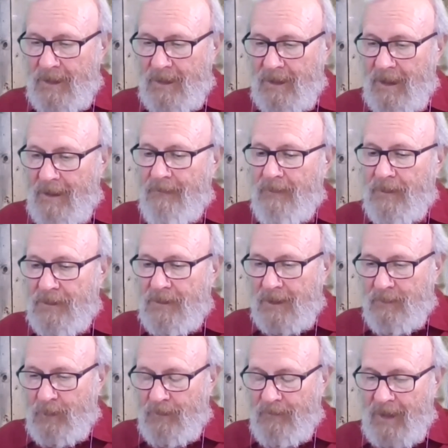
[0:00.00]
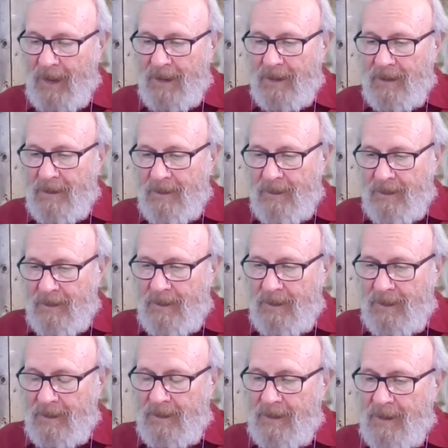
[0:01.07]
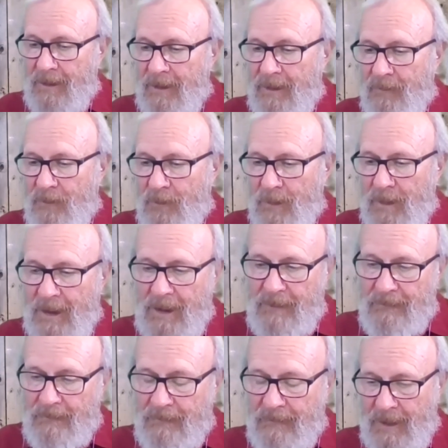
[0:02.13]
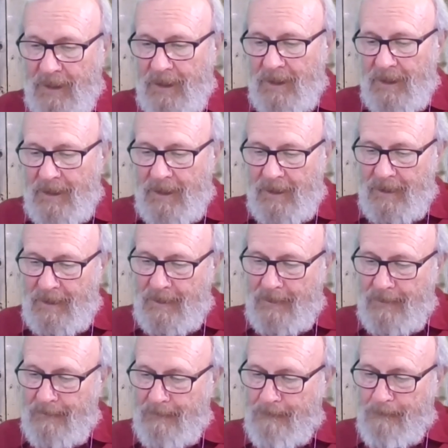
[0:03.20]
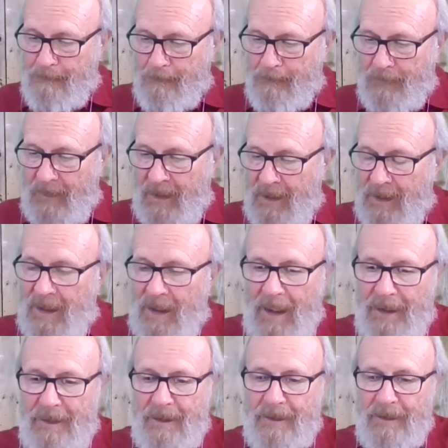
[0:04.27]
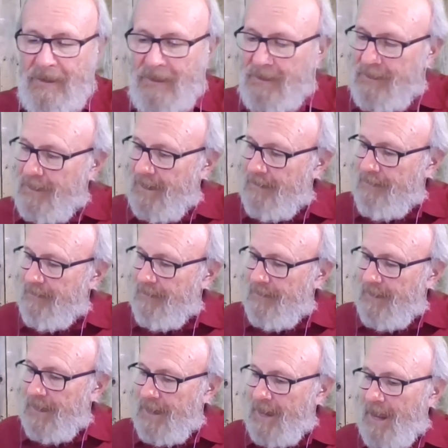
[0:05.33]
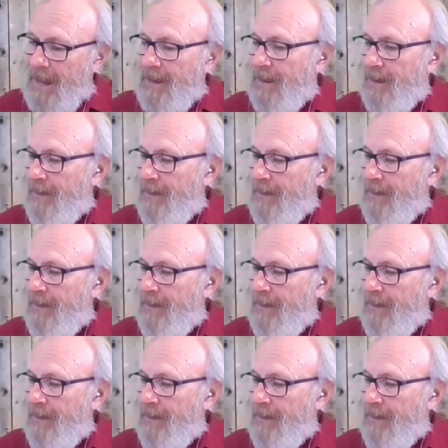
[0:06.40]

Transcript: efforts at providing caregiver relief. I think that again,